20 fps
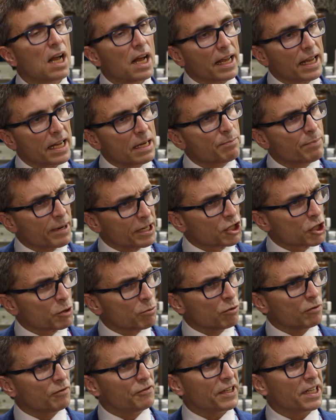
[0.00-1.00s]
Why did
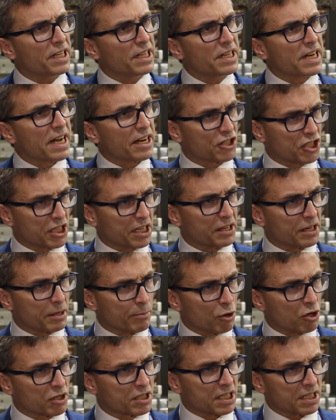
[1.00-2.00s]
you start working
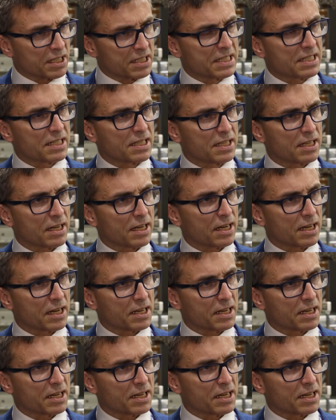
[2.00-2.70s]
with Sberbank?